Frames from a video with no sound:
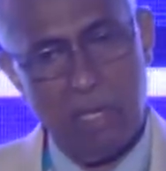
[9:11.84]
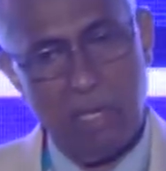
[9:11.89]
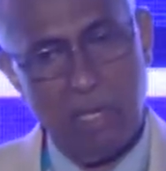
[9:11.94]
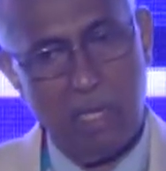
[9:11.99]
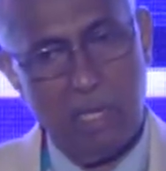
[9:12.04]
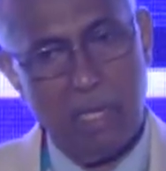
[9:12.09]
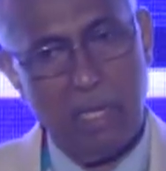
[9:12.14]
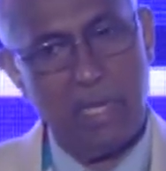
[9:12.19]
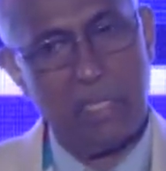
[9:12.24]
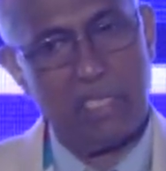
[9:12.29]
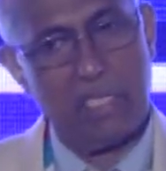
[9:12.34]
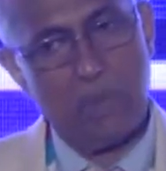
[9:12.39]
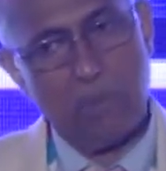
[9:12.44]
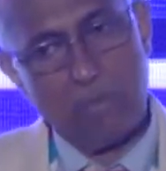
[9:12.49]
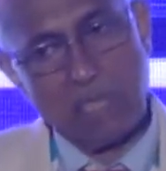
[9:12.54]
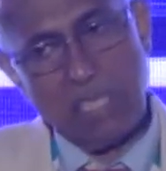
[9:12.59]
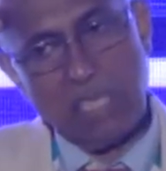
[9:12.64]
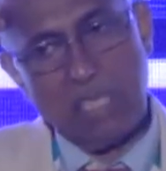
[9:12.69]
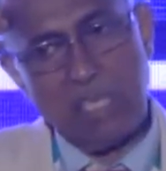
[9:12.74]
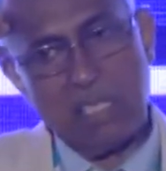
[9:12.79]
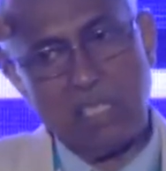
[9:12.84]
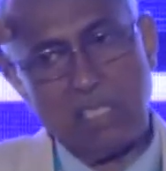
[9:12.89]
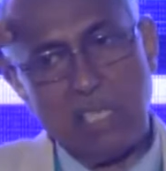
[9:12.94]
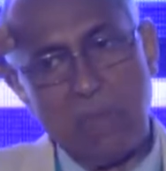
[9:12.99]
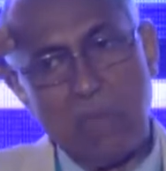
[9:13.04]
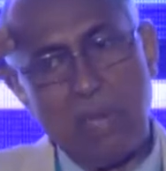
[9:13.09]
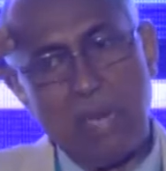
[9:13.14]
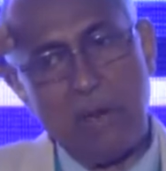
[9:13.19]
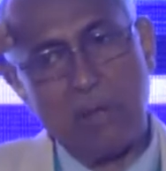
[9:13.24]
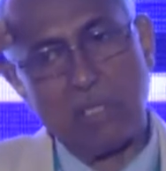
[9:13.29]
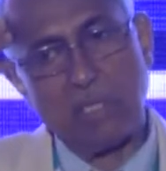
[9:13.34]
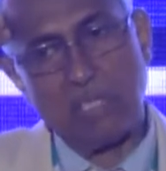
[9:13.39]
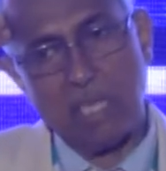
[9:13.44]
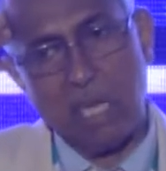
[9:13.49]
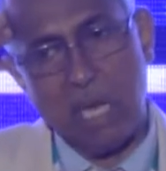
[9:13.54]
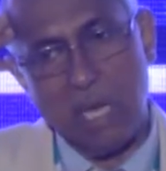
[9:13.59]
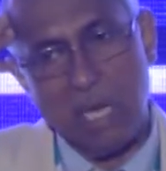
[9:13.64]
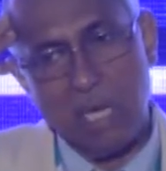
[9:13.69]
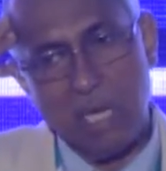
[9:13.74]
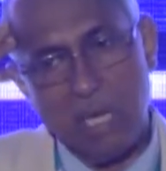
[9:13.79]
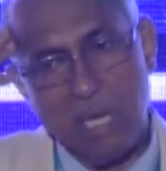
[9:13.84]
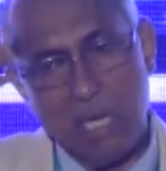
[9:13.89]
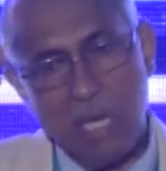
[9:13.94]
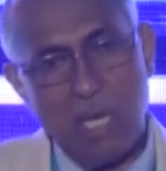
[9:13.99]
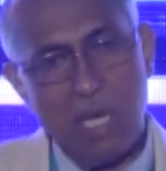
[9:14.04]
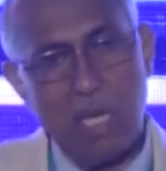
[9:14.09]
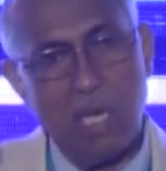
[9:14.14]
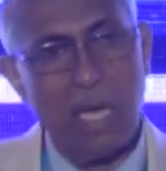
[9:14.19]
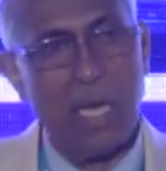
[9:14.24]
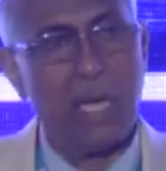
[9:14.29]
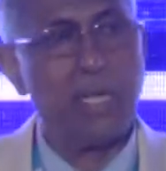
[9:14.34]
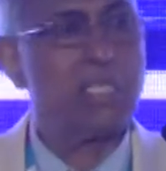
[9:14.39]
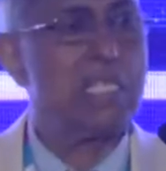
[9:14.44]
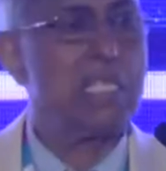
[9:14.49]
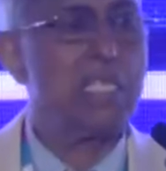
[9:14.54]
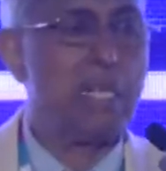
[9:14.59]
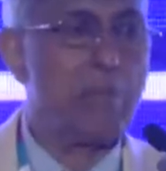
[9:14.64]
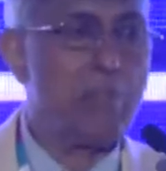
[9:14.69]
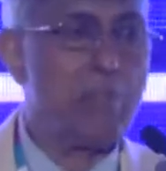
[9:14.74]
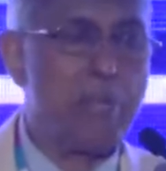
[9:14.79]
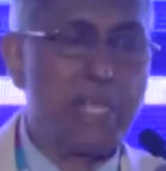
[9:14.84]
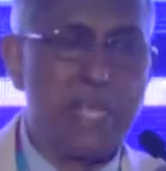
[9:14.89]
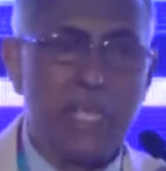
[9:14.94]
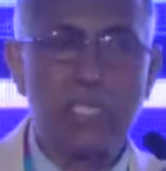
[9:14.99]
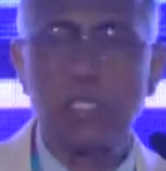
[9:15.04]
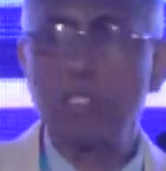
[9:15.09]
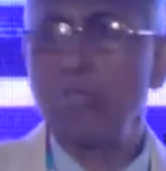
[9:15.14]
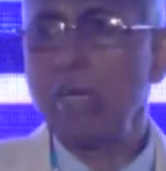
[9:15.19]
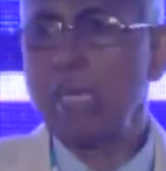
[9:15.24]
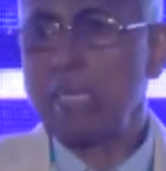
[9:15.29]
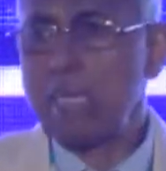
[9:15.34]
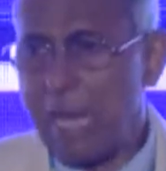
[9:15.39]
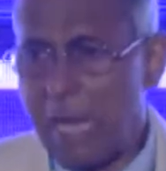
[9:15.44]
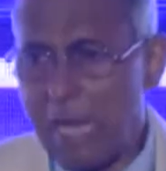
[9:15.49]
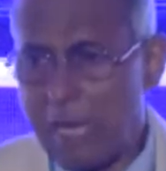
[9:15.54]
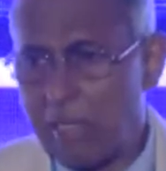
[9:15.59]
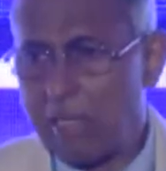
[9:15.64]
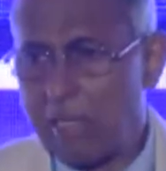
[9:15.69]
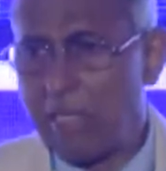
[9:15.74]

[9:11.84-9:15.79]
And she was getting cerebral anoxia. And she then begins to attack,